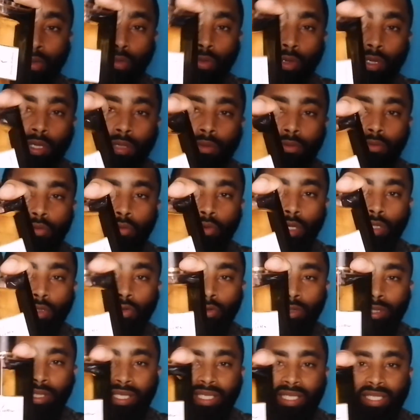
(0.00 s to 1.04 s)
one was
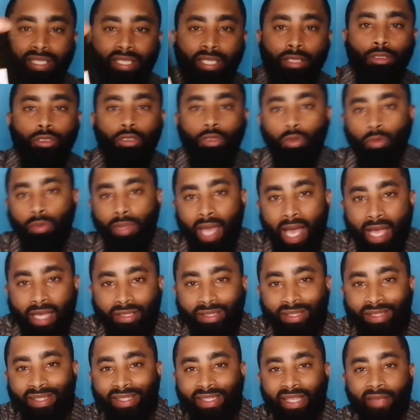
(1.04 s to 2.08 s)
released in
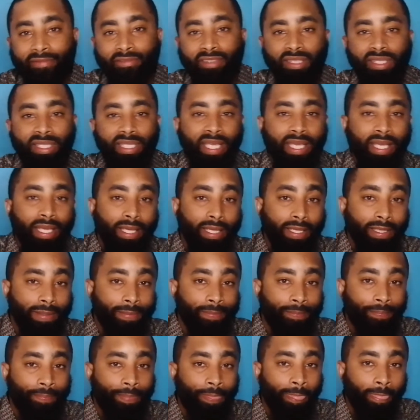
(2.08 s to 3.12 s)

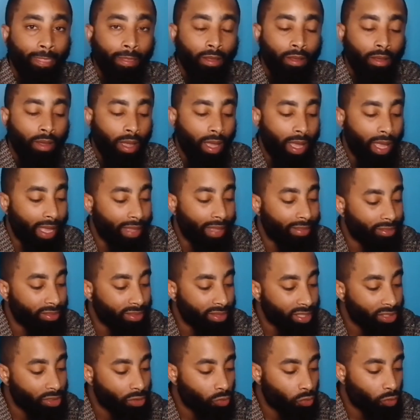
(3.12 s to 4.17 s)
2017, and
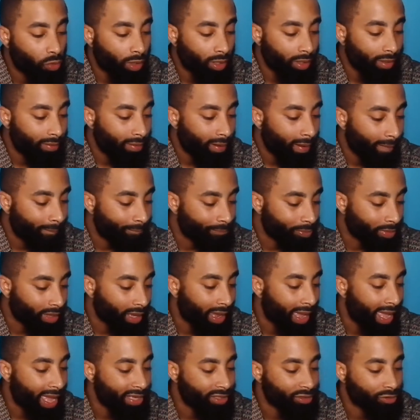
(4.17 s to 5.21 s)
this one
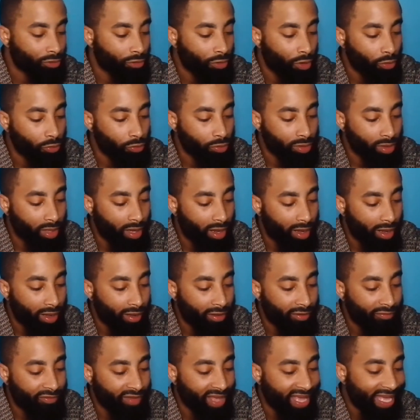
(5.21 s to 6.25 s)
has notes
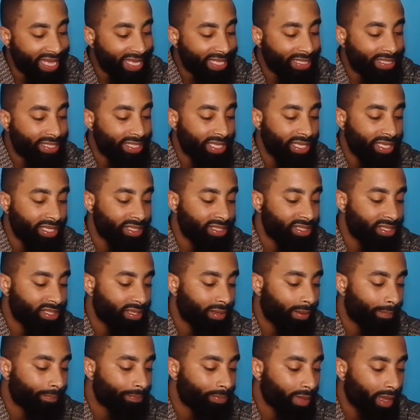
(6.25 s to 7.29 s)
of incense,
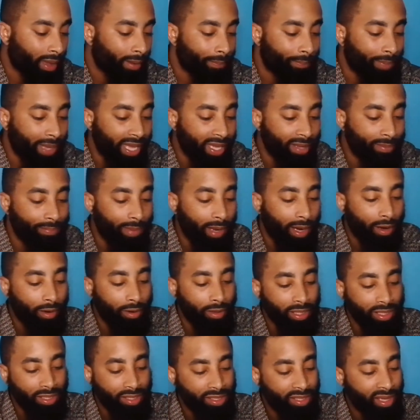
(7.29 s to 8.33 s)
pink
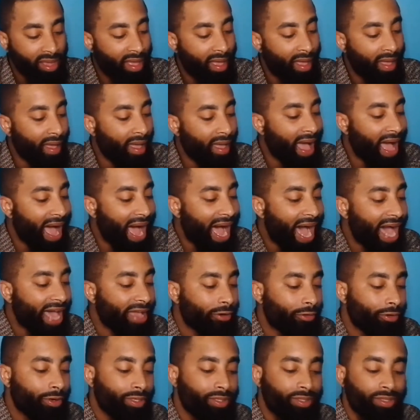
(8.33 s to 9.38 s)
berries,
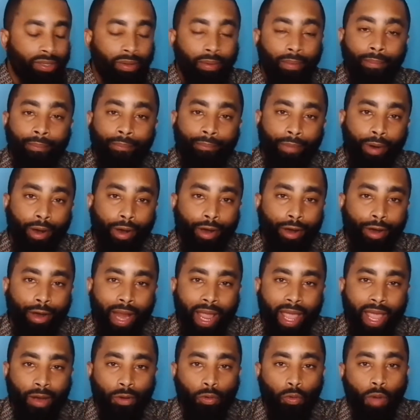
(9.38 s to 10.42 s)
iris, myrrh,
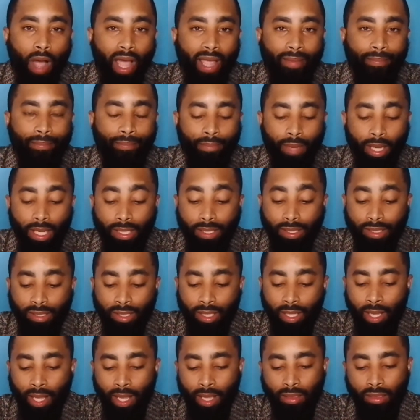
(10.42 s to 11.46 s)
and white musk.
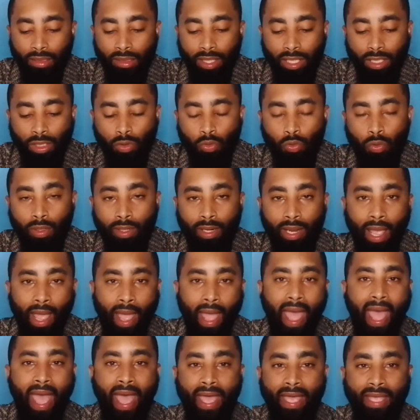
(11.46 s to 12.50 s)
And this one
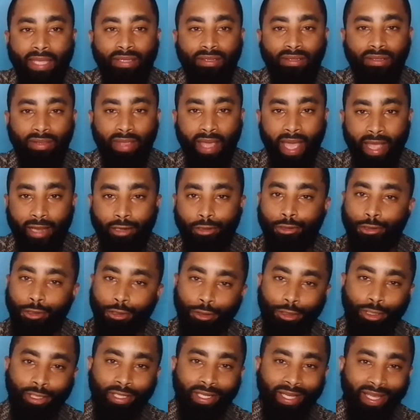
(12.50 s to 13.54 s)
has that
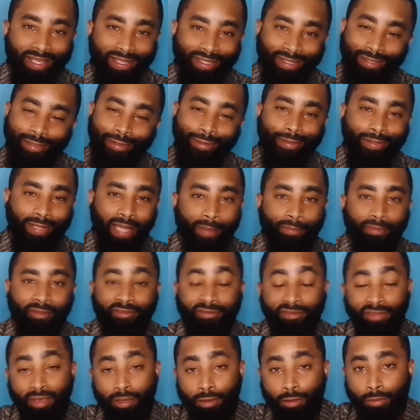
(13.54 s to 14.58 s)
churchy incense type of
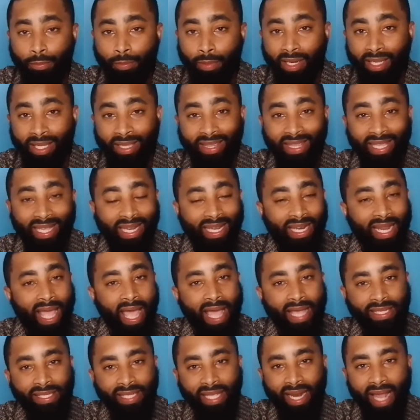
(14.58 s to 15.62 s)
feel, but then it
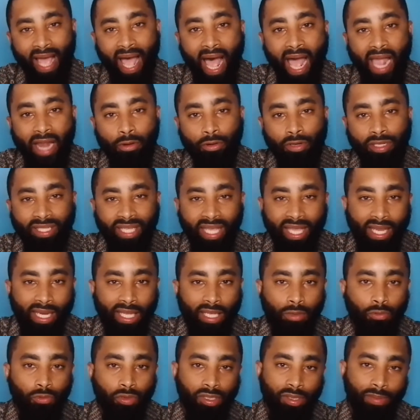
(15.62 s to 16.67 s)
has that iris in
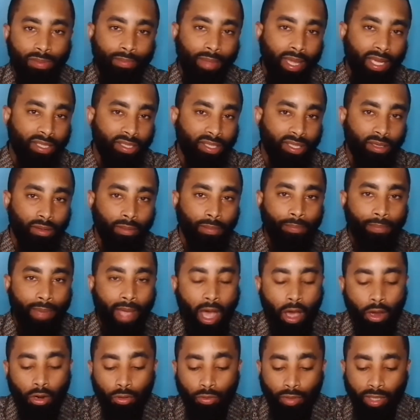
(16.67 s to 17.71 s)
it, which makes it
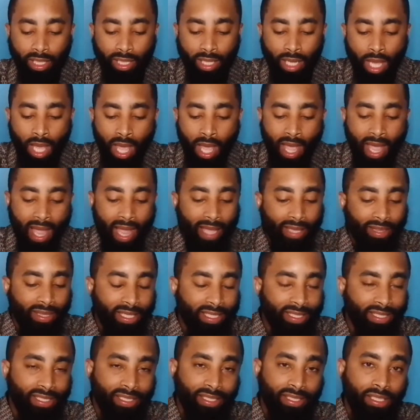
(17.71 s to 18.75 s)
powdery. And
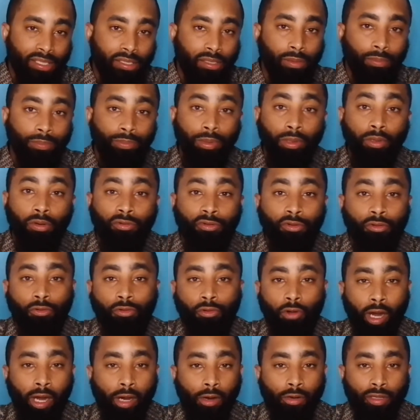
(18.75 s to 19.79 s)
this is just a beautiful
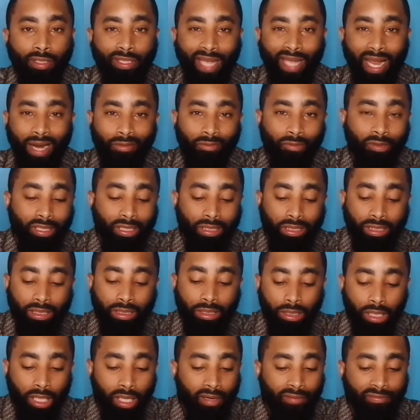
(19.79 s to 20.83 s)
fragrance. I really
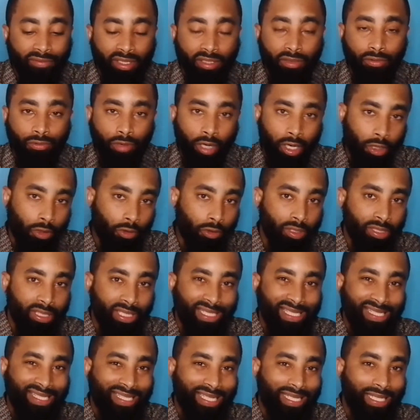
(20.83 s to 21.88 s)
love this fragrance.
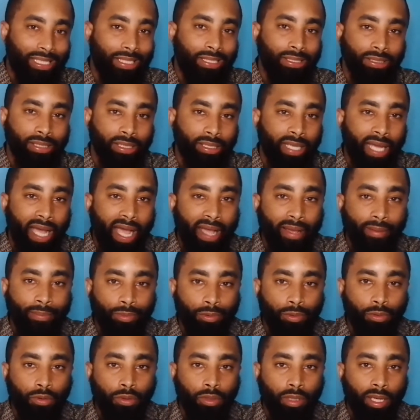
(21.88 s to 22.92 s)
This is an
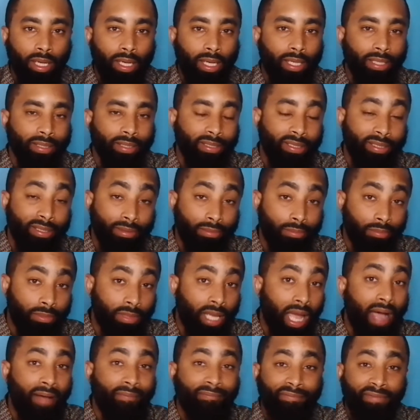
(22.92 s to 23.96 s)
undeniable
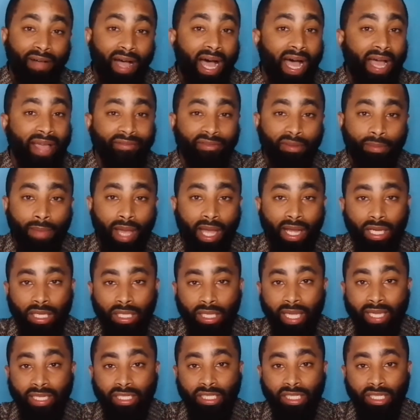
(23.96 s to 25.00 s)
top 5 in my
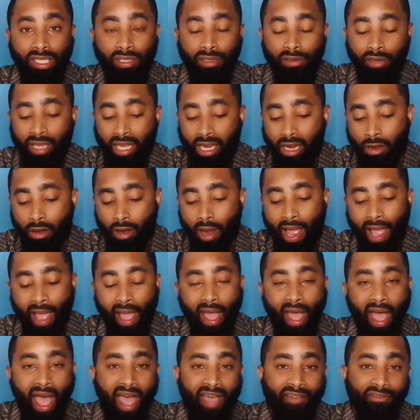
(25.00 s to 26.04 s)
collection. Here
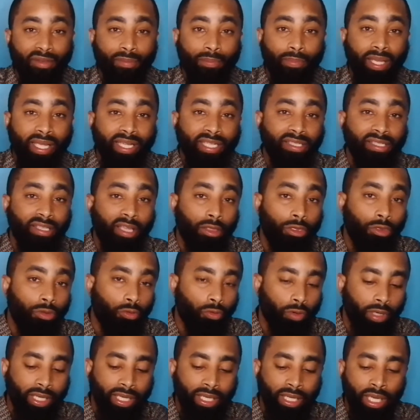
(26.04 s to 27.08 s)
I have it placed at
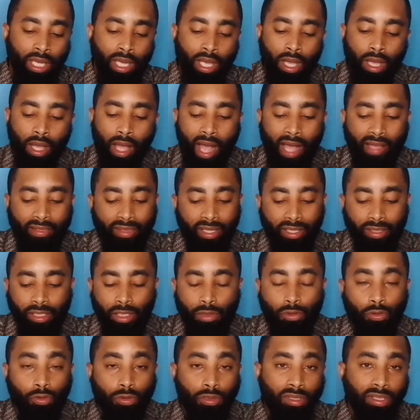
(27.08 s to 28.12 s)
3. I think
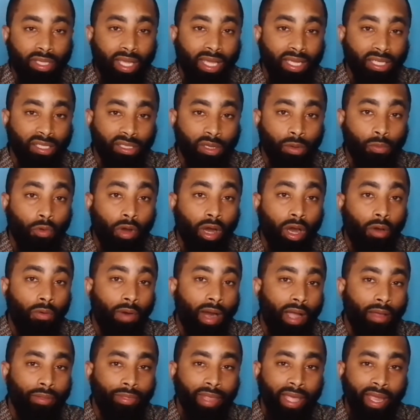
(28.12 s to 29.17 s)
this will stay somewhere
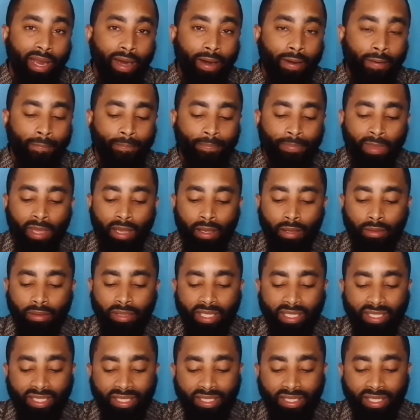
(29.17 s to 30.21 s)
around there.
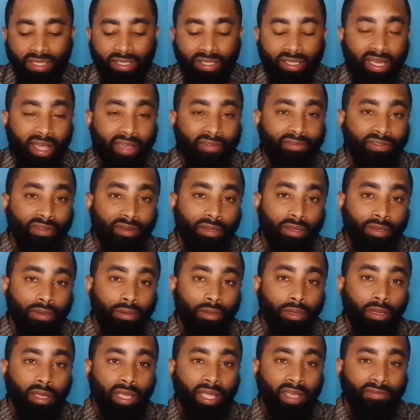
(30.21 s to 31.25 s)
This is a
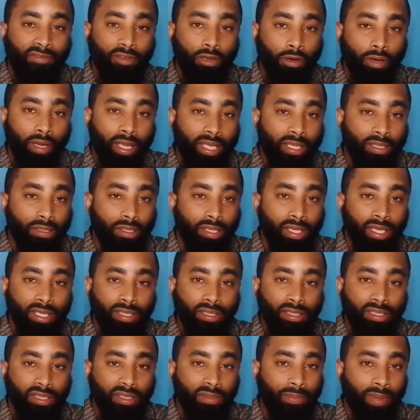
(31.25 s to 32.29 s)
definite, if you're into
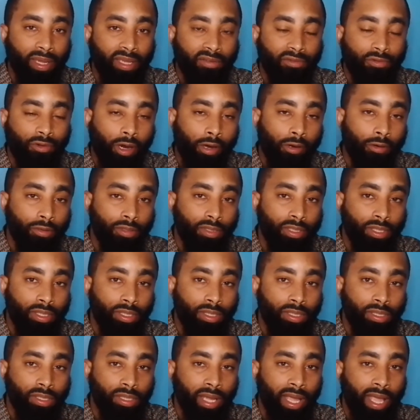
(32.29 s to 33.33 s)
incense-based
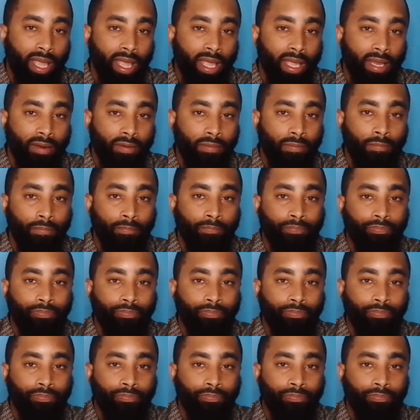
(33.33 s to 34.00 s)
fragrances and